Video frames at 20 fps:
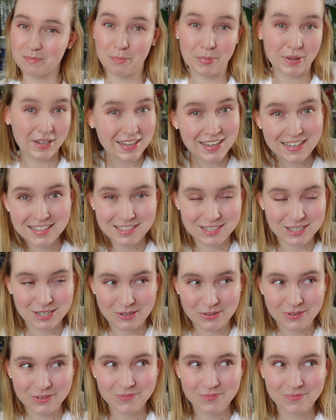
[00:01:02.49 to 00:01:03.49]
Please
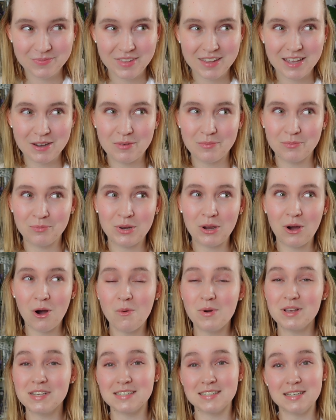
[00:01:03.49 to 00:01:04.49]
do. We
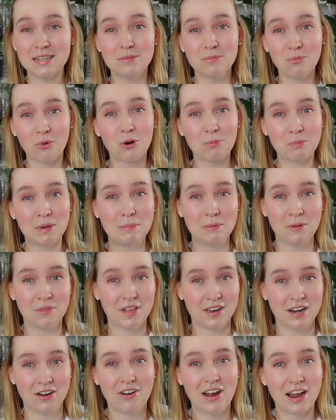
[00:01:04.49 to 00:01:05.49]
always need more people
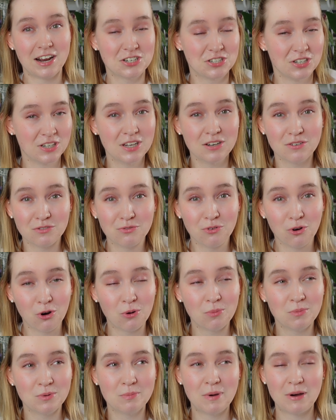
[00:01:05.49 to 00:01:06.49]
that are actually
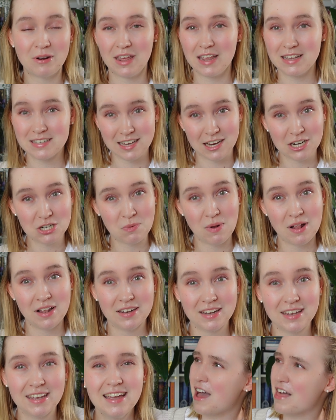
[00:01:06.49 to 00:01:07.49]
informed about
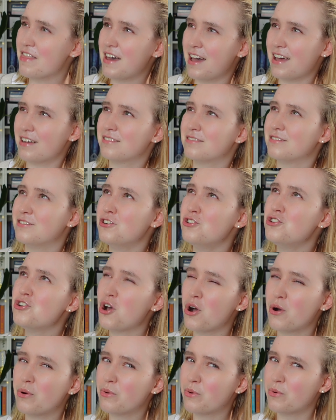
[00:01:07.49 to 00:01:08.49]
asexuality and that
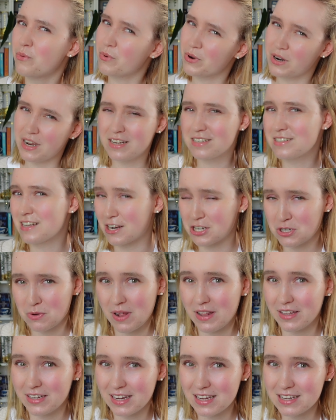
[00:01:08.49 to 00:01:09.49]
know what
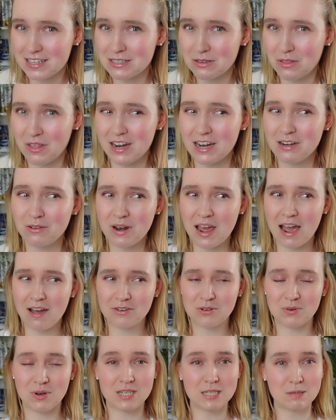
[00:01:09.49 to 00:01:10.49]
asexuality is so that I don't
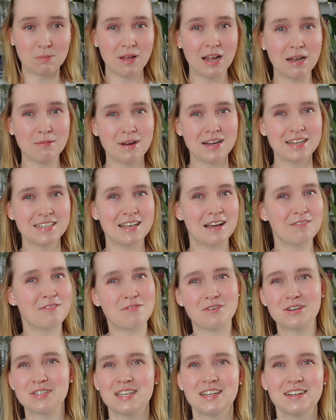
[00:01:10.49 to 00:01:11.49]
have to explain myself
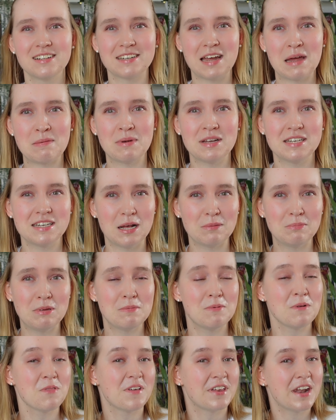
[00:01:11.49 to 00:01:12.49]
every single time I tell
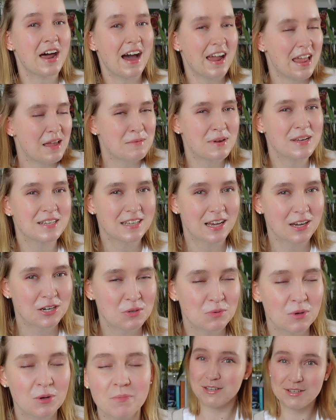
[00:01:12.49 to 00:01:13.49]
people that I am
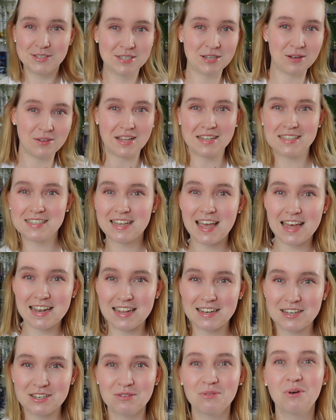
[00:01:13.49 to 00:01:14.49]
asexual. So let's get
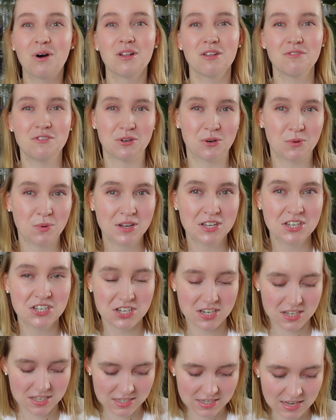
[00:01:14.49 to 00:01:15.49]
into all of your
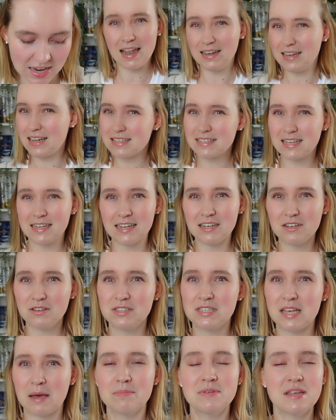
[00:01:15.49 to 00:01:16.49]
questions and let's get into
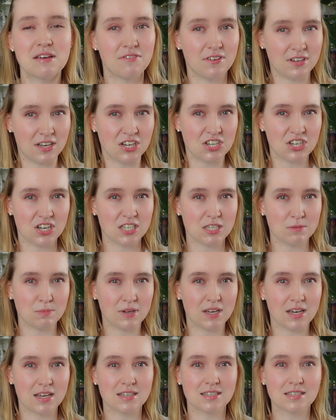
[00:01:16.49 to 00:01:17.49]
some definitions
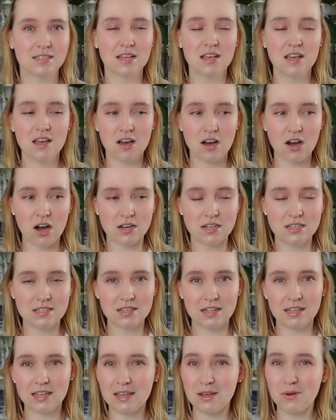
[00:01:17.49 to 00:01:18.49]
because
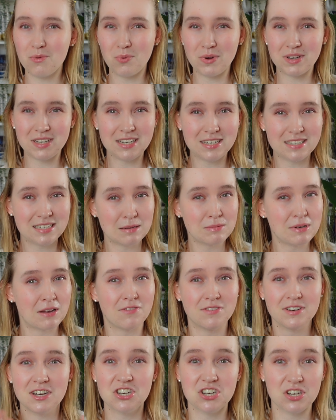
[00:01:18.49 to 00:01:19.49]
honestly, we need some
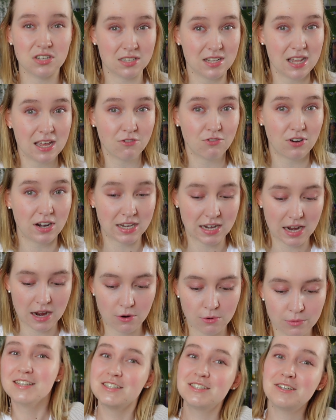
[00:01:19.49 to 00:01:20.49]
definitions like right
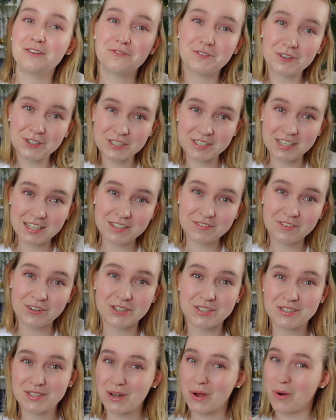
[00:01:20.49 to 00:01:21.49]
now. So first things
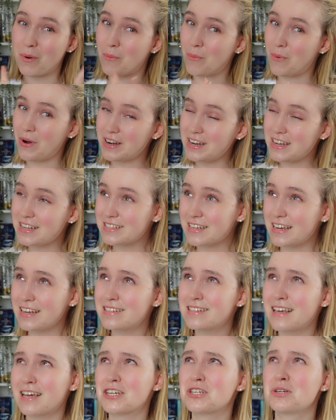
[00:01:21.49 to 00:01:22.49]
first, what is
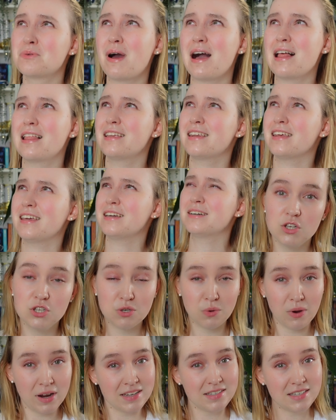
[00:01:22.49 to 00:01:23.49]
asexuality?
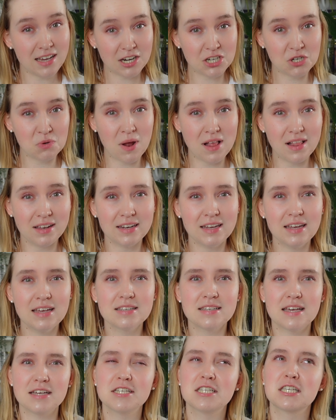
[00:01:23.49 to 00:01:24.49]
So asexuality
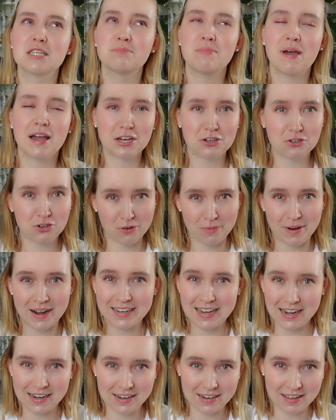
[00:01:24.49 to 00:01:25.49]
is a spectrum
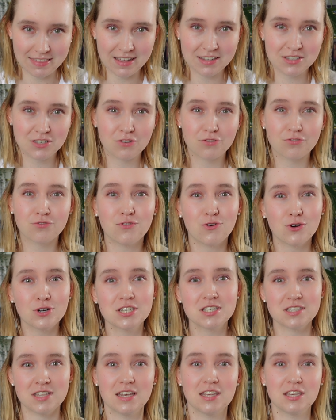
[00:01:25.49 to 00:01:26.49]
identity. That's the
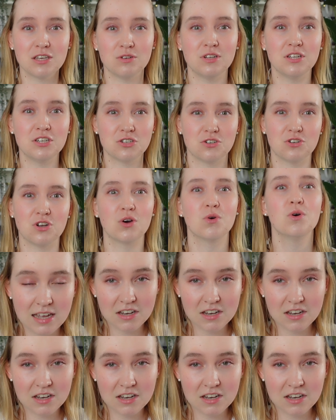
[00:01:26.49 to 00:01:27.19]
first thing you need to know.